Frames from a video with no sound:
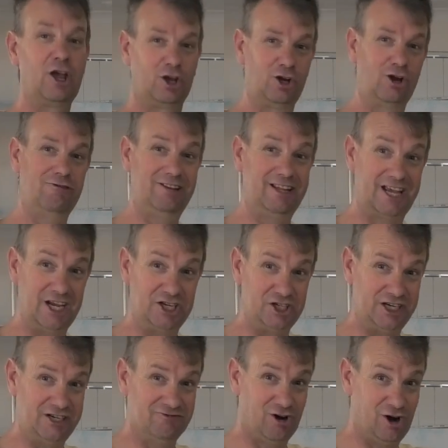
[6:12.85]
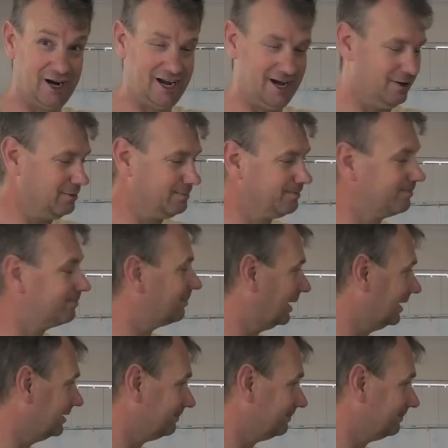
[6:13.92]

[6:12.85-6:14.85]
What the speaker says: You're in the kitchen right now, but